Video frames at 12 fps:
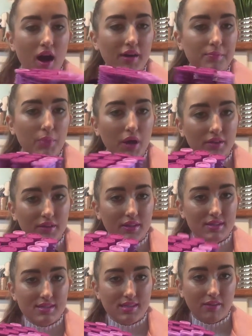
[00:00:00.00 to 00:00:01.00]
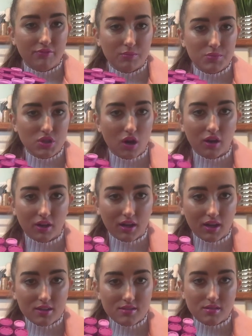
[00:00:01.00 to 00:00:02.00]
I bought this set from
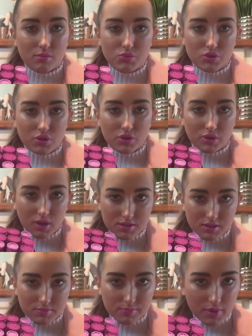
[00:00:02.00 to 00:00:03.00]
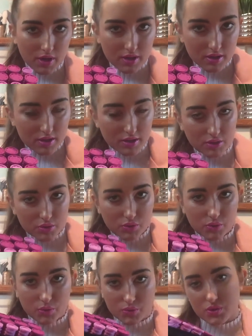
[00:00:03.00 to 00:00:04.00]
Target, so I'm sure you guys can buy it in your
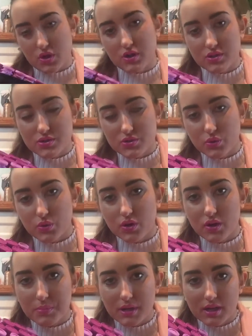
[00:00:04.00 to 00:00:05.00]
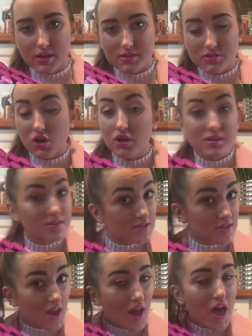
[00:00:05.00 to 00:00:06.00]
local Target store because
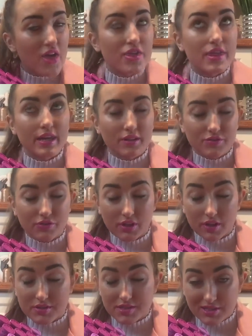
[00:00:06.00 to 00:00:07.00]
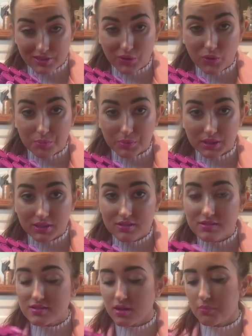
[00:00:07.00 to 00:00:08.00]
Targets thankfully are still open.
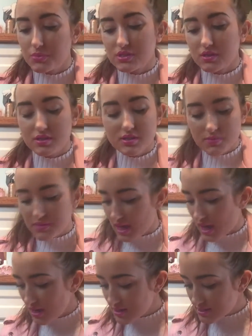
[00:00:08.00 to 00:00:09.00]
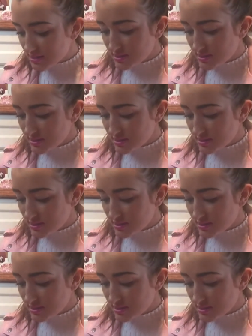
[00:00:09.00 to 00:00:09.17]
So I'm just going to do that.